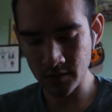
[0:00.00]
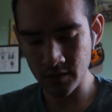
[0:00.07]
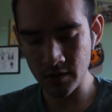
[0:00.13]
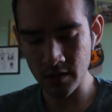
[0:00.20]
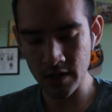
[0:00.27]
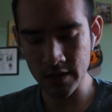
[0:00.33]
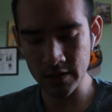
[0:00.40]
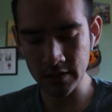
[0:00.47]

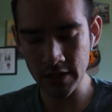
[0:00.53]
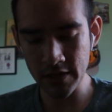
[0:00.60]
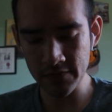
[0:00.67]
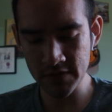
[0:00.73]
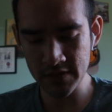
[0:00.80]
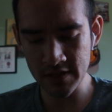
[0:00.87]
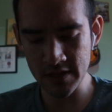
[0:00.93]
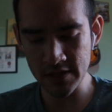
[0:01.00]
Alright,
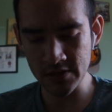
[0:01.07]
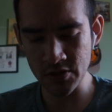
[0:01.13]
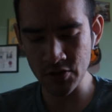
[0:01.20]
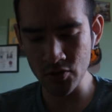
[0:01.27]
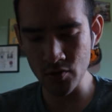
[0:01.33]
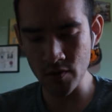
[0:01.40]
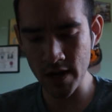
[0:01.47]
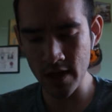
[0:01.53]
leaves the
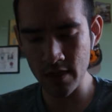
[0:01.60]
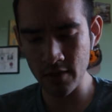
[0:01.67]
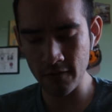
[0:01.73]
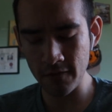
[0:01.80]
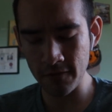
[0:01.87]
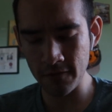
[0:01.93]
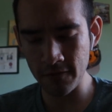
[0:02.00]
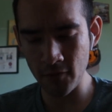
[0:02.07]
2 and
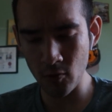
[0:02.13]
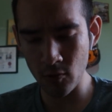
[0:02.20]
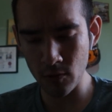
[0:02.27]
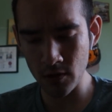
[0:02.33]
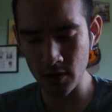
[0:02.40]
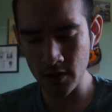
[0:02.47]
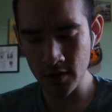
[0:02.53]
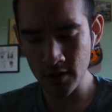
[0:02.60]
the
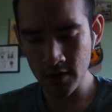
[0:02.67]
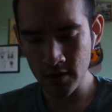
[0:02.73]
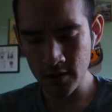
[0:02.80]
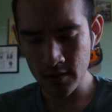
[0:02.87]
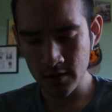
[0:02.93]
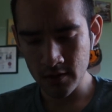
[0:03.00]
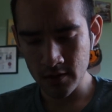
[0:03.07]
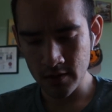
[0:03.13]
4,
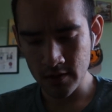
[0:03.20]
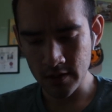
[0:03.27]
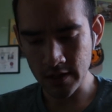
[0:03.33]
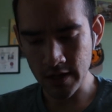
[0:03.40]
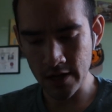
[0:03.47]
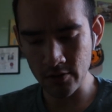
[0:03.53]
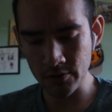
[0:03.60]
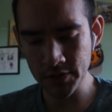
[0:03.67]

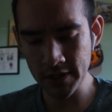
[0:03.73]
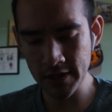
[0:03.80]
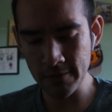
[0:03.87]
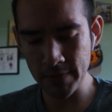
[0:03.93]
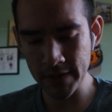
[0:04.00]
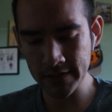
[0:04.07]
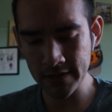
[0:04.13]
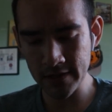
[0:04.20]
and I don't think
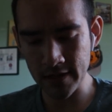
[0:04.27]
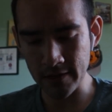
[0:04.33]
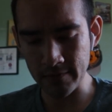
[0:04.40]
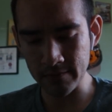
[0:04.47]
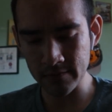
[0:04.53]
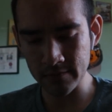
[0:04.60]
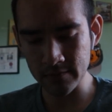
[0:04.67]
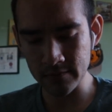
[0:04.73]
he picked it up.